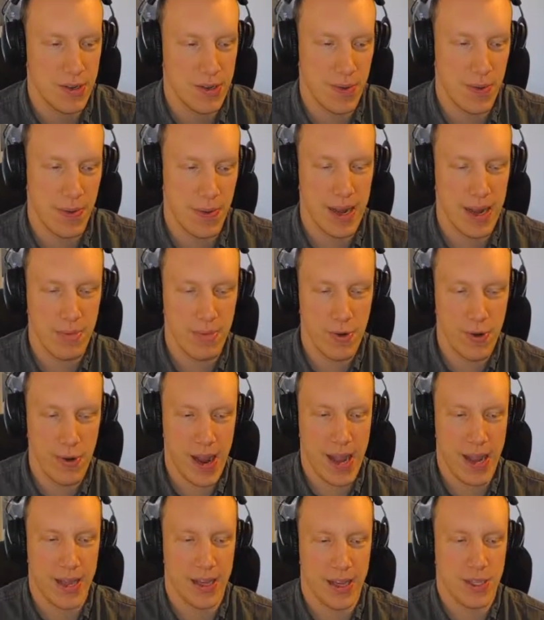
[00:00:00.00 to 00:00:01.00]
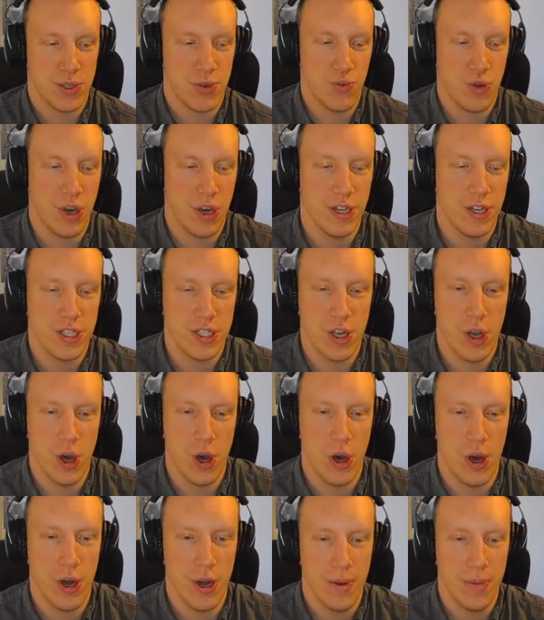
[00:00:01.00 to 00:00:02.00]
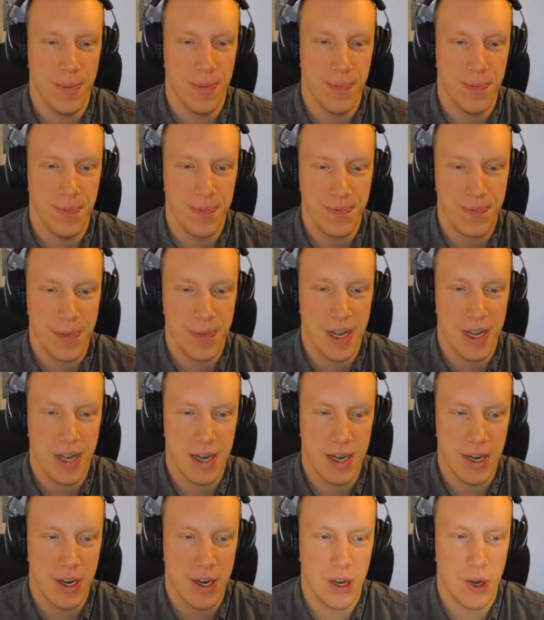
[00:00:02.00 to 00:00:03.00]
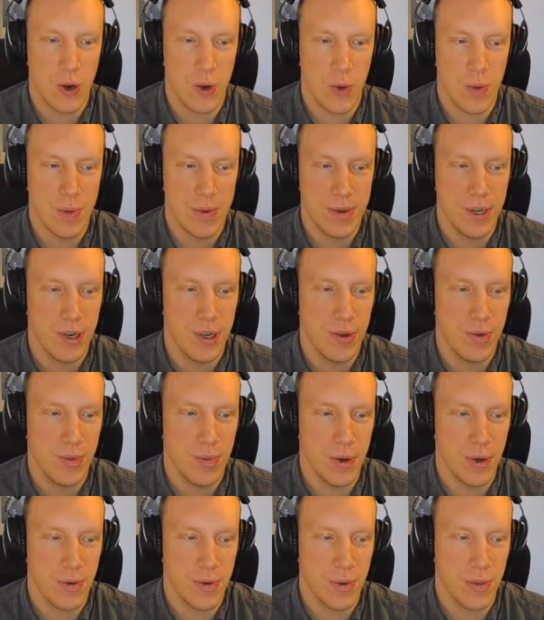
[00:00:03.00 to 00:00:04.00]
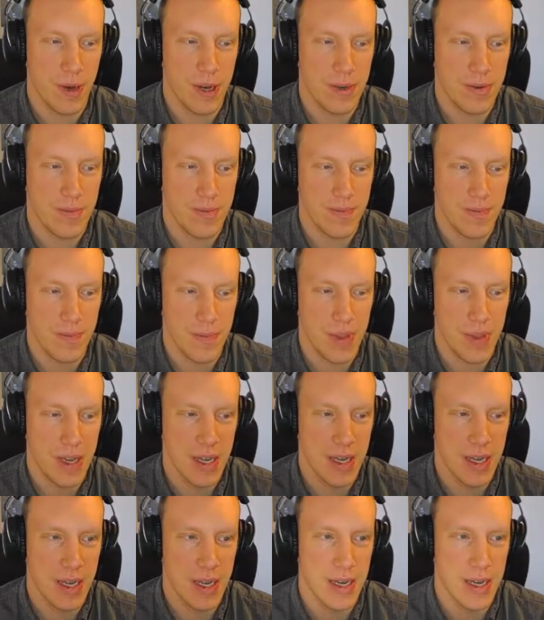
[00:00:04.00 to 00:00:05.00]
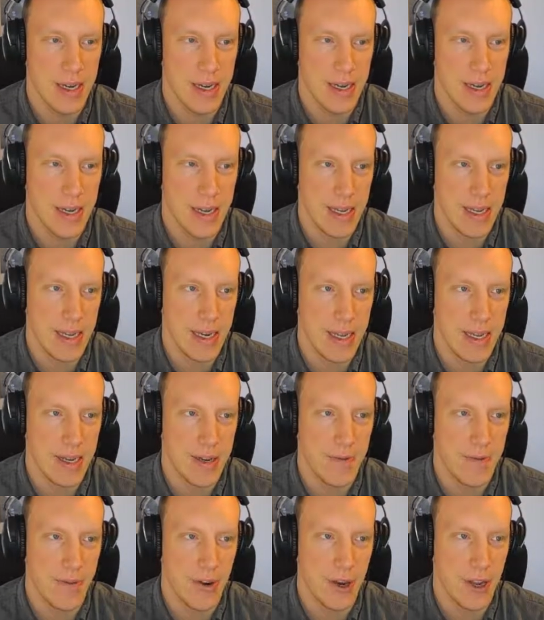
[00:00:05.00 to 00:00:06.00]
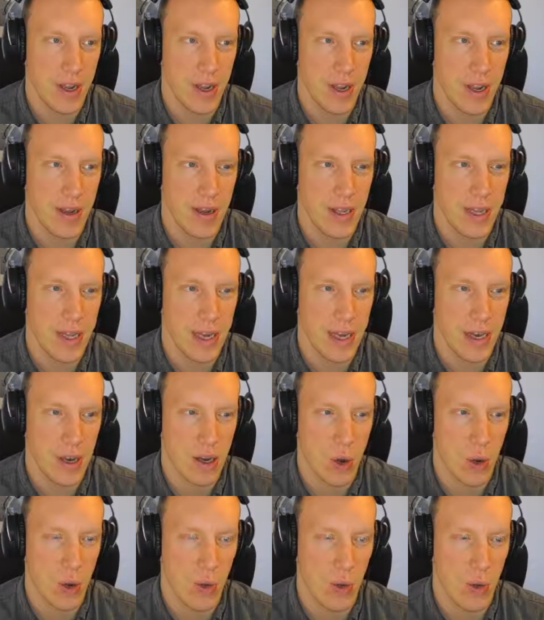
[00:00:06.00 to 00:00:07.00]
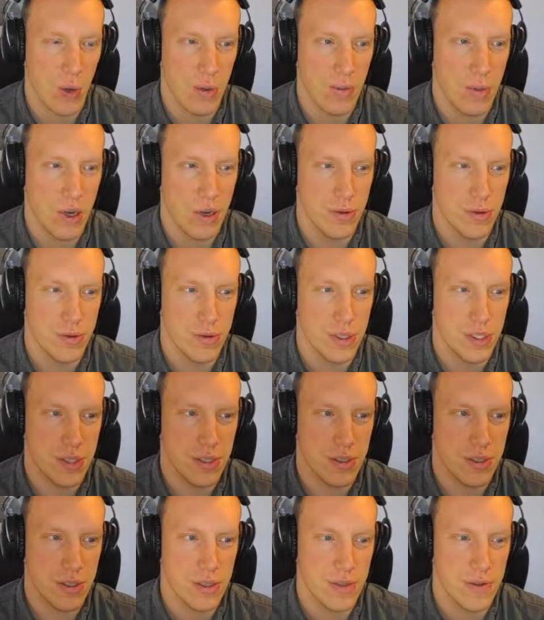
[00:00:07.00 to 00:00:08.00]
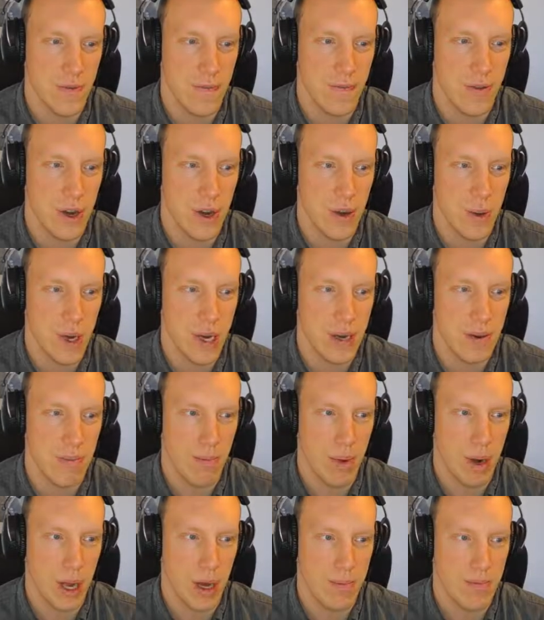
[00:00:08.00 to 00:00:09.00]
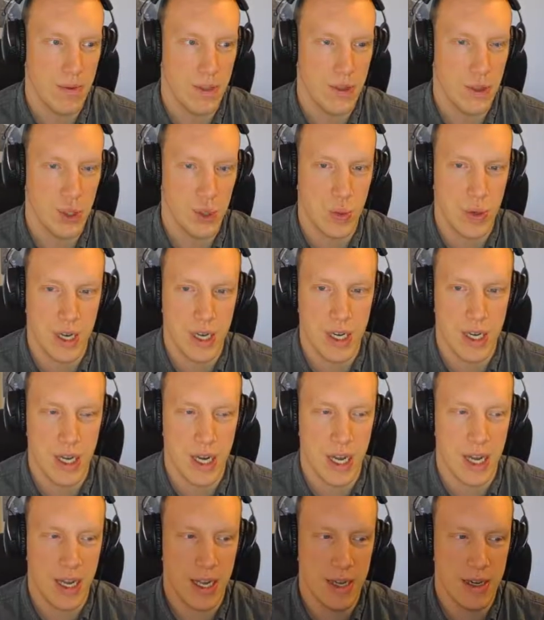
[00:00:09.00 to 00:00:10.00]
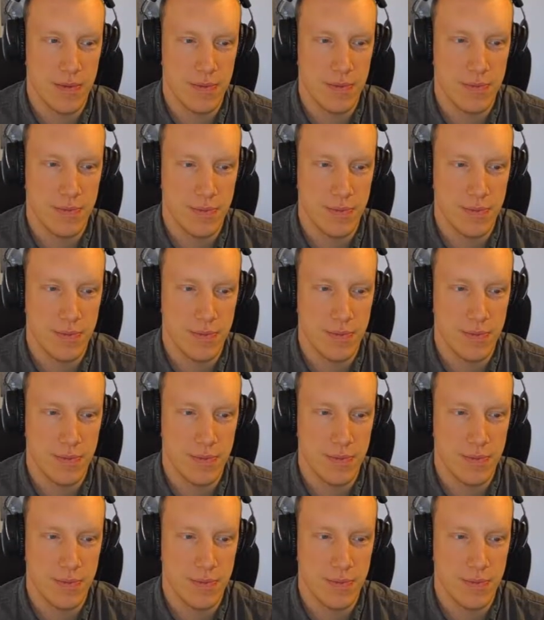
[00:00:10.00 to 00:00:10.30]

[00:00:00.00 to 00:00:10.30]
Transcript: Cramorant was caught. New, new Pokemon. DD to 30, Jack almost 31, Blob to 29.